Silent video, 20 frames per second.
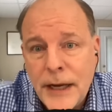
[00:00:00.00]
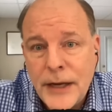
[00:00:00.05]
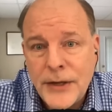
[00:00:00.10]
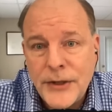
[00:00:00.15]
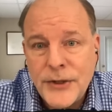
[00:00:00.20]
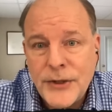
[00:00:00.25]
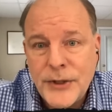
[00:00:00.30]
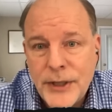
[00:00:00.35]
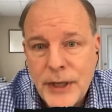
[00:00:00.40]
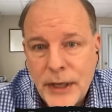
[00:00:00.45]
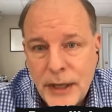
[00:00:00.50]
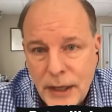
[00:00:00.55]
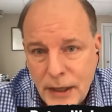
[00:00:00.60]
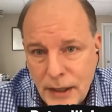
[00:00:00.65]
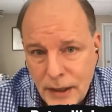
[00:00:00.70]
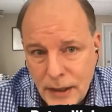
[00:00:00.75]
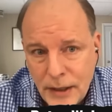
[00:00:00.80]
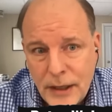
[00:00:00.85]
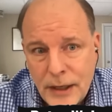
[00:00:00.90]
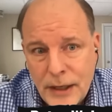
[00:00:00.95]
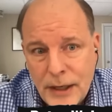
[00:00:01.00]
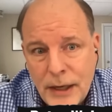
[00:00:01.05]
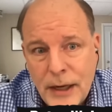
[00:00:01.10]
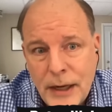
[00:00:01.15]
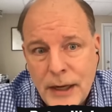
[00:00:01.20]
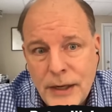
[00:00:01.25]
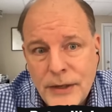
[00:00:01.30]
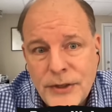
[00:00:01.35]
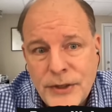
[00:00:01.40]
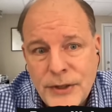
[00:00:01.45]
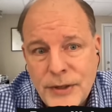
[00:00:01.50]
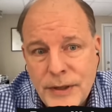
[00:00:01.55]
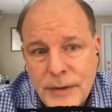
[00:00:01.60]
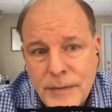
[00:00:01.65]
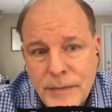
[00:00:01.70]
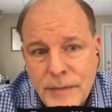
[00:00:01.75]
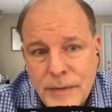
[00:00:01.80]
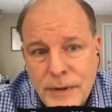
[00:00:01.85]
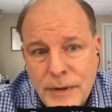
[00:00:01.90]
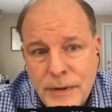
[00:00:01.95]
as as
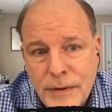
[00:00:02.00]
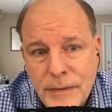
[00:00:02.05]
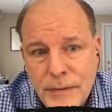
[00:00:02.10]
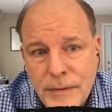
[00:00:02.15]
the the,